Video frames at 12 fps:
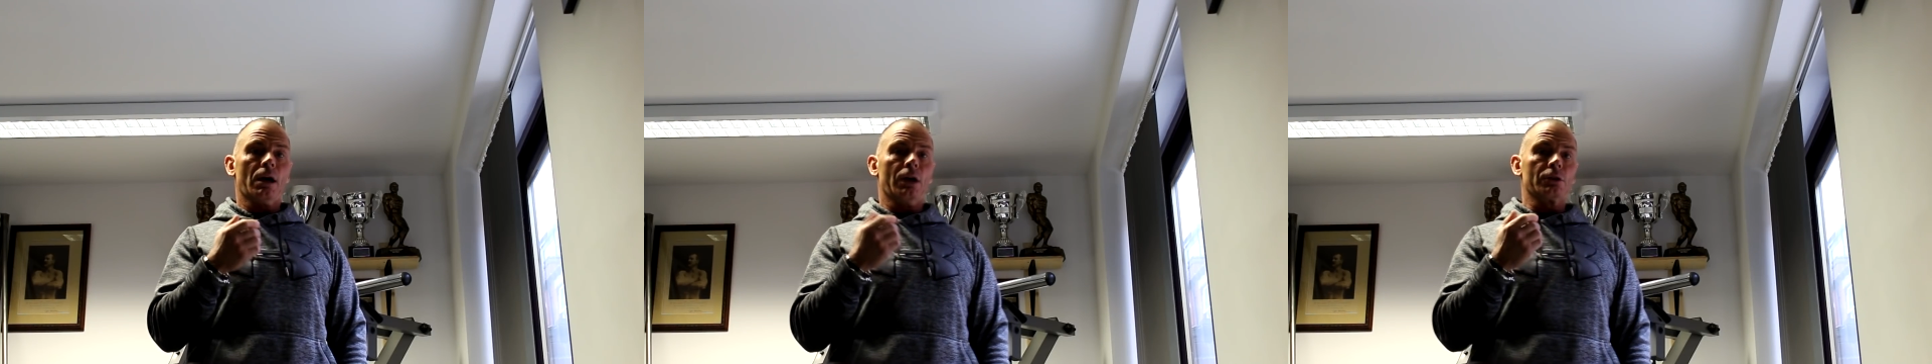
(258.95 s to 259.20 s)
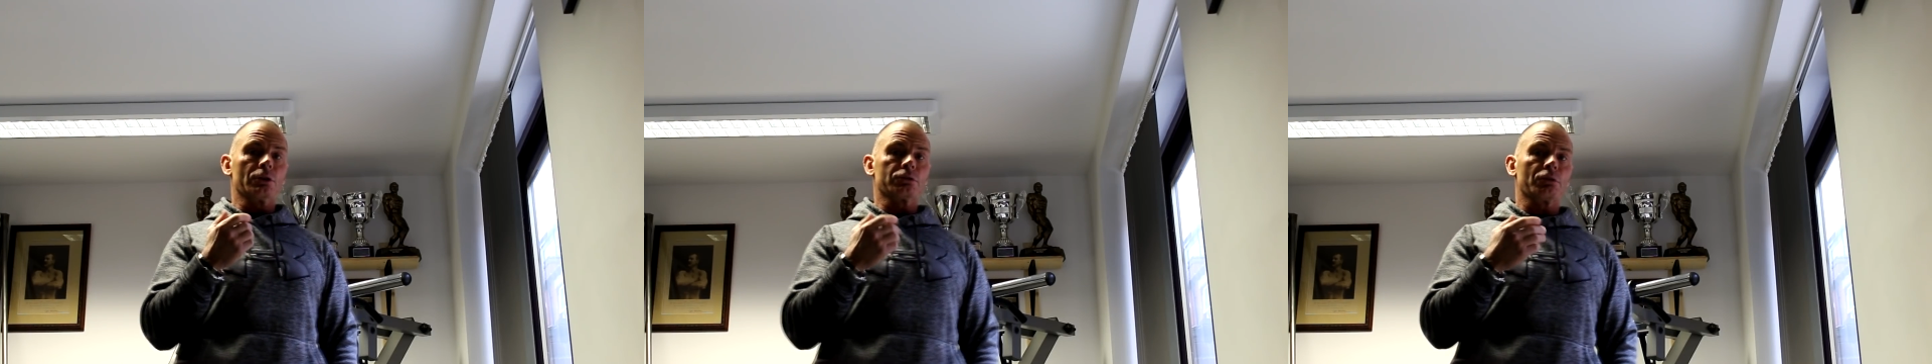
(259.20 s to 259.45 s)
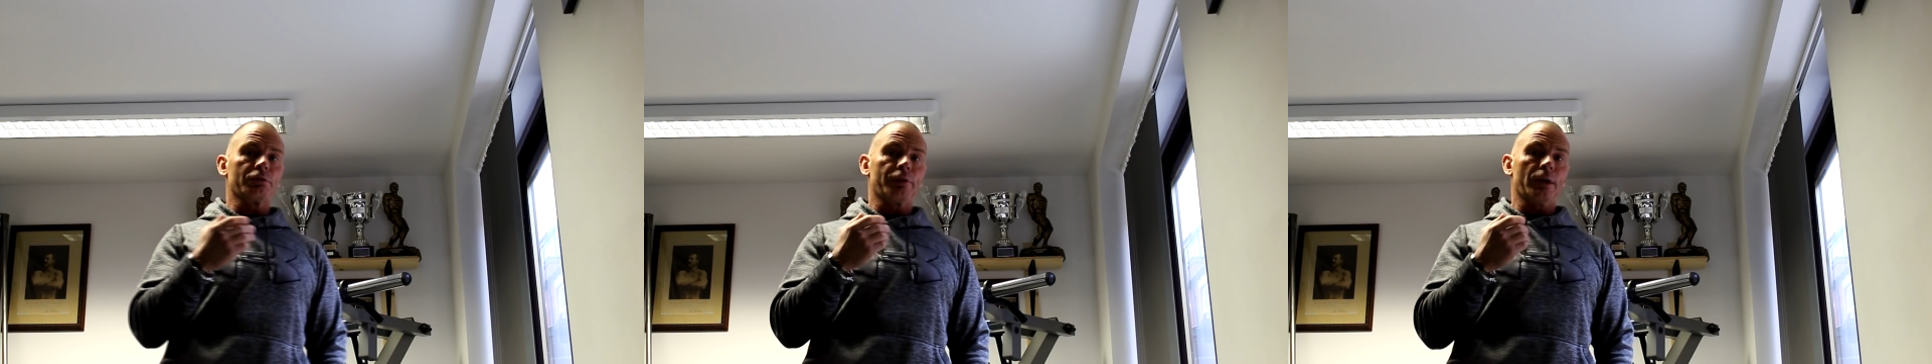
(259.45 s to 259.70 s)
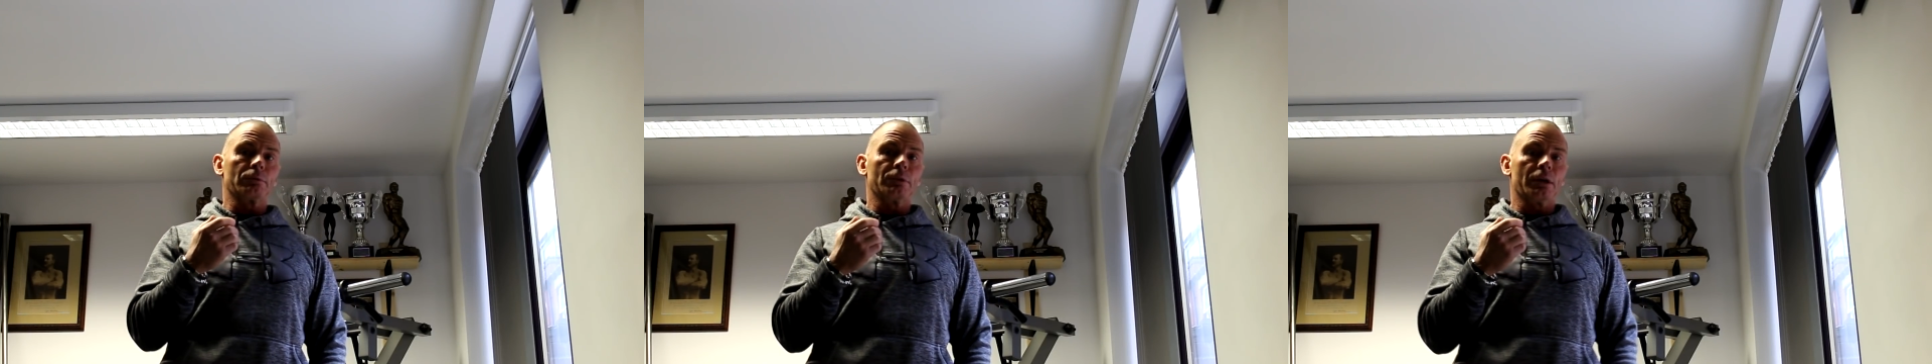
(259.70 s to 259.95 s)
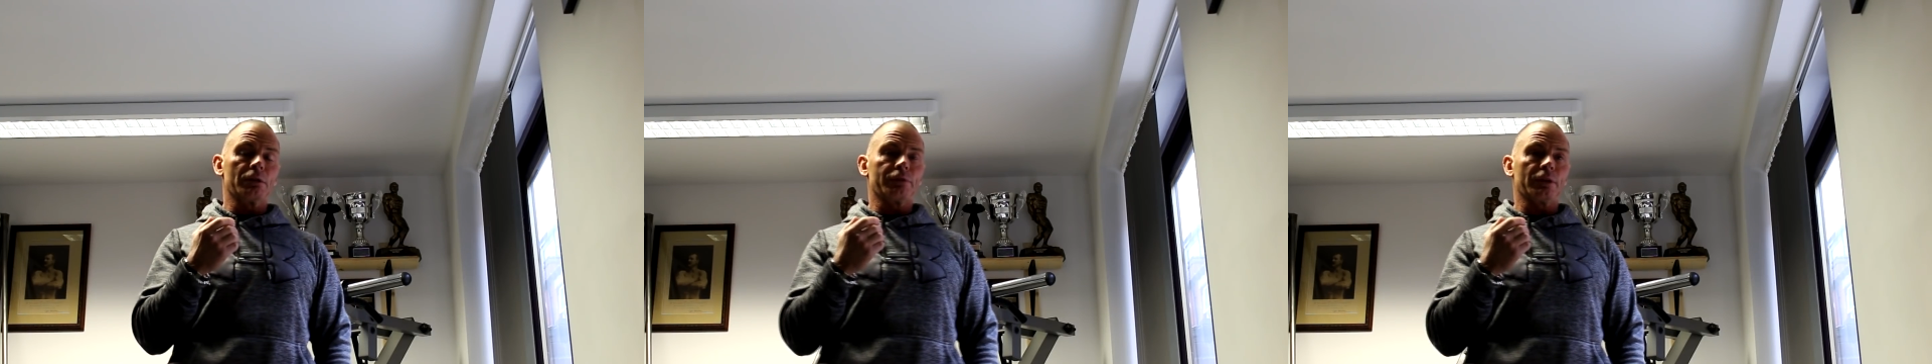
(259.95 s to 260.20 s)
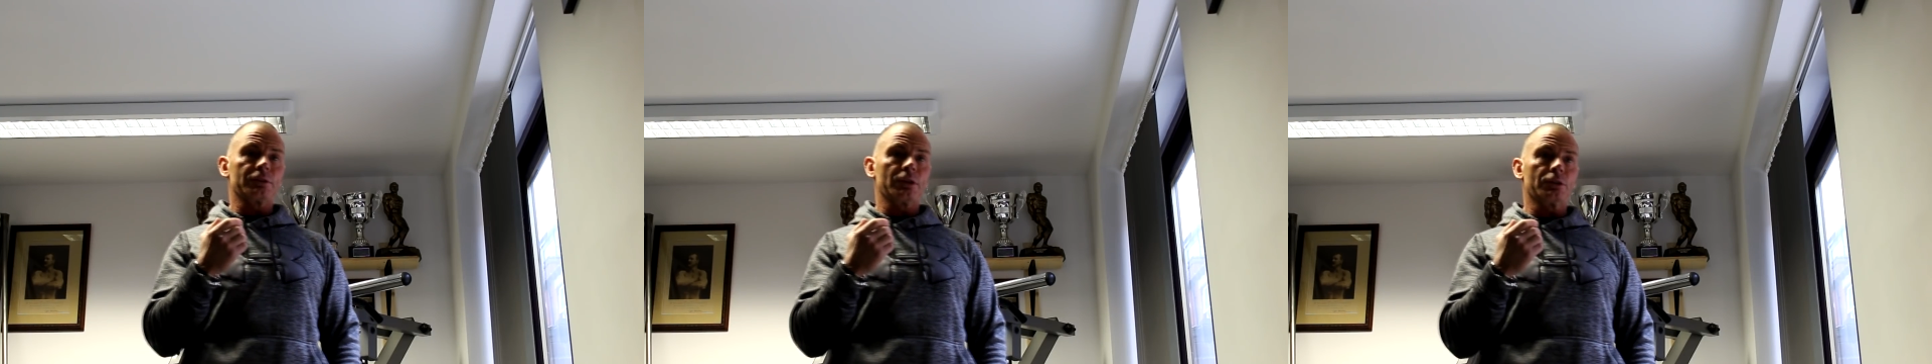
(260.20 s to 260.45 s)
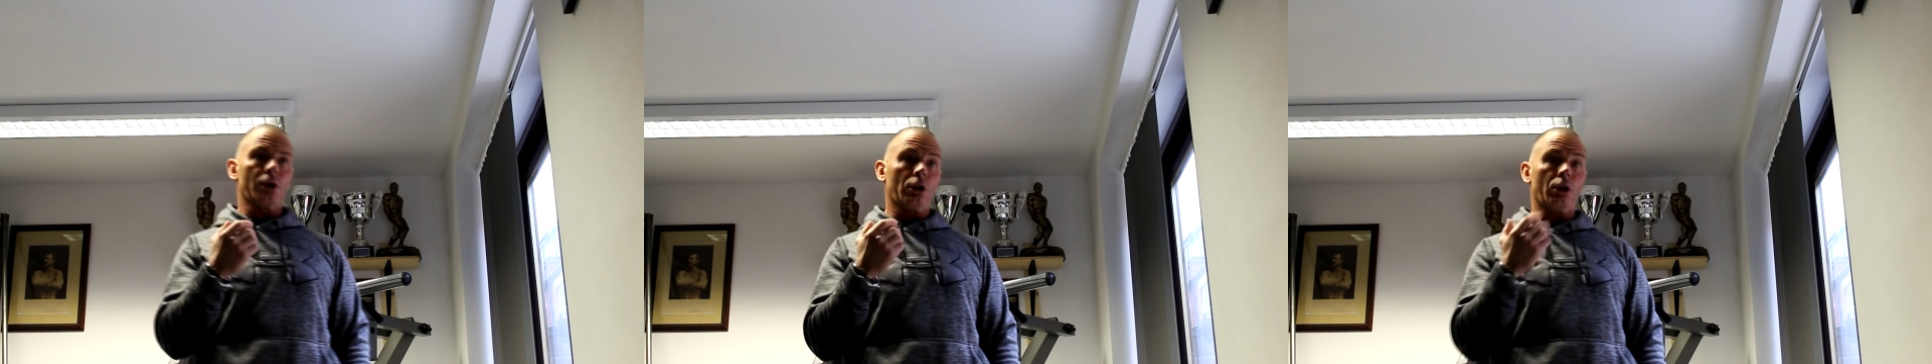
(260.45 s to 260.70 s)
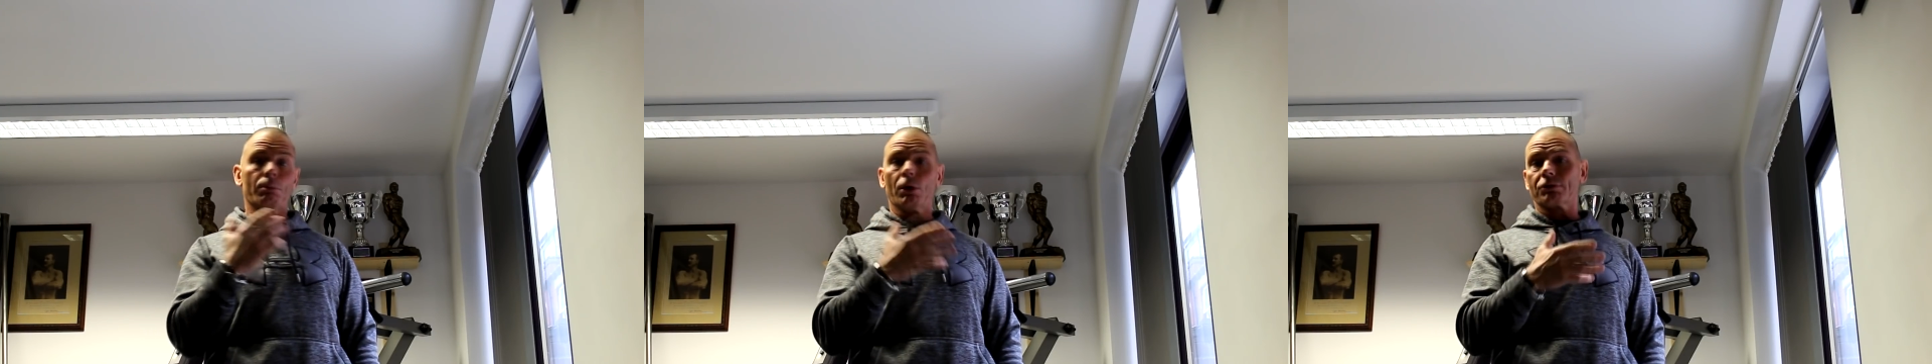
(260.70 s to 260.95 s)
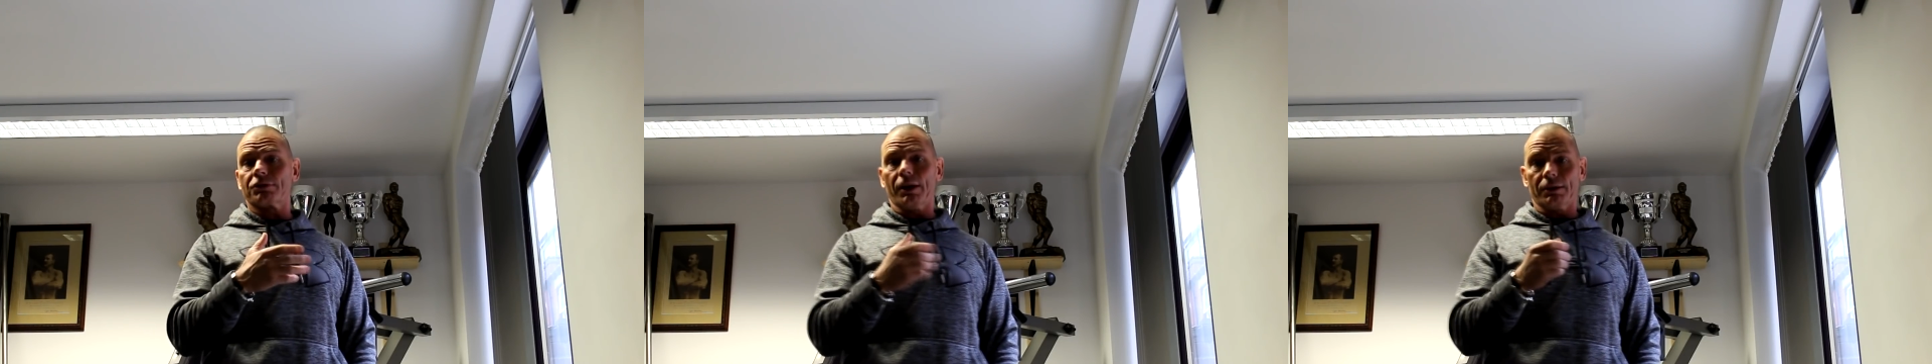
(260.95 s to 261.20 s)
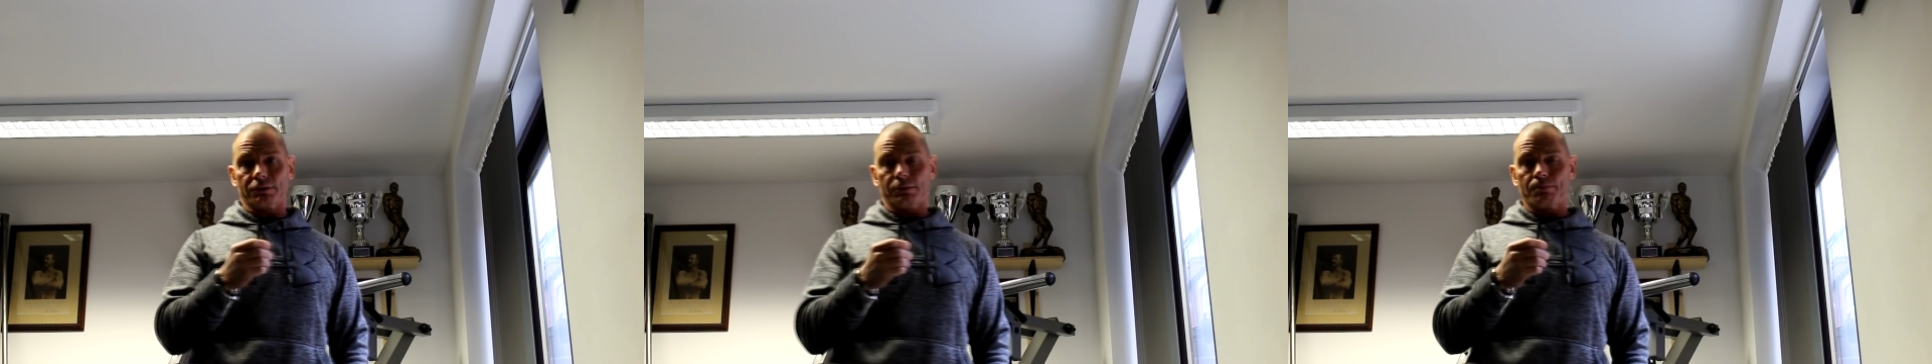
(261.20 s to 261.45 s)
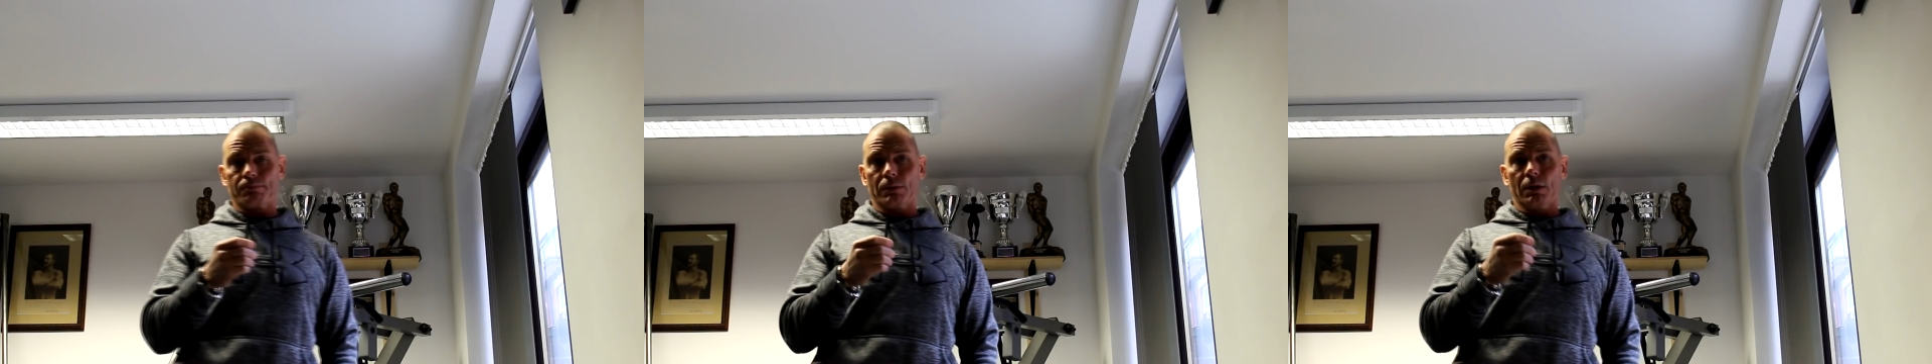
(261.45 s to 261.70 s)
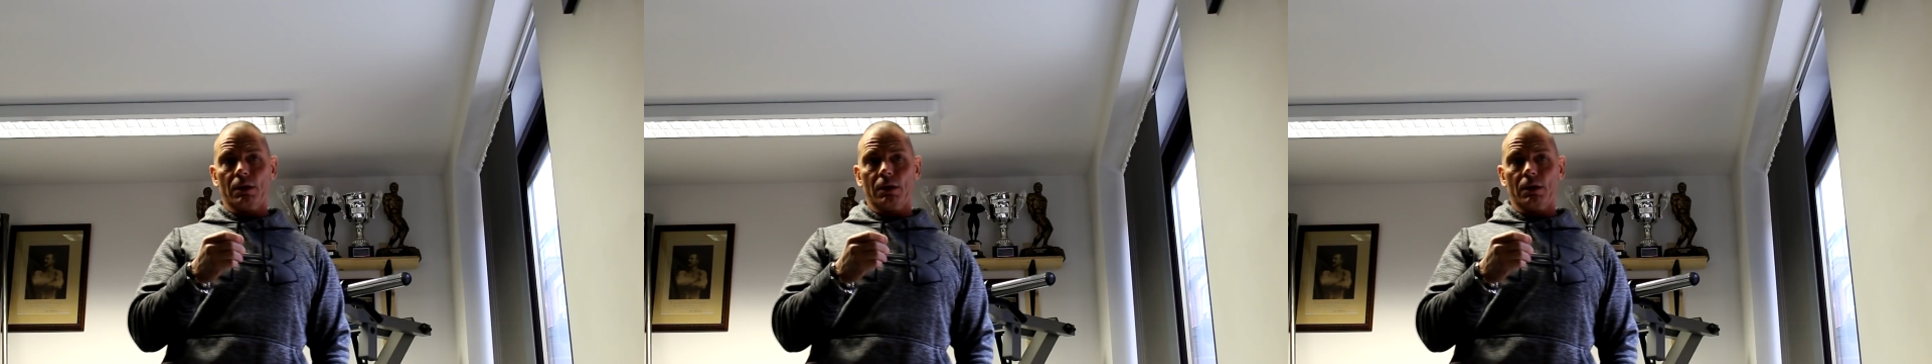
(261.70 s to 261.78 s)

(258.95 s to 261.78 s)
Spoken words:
I also found that if I did a lot more sets.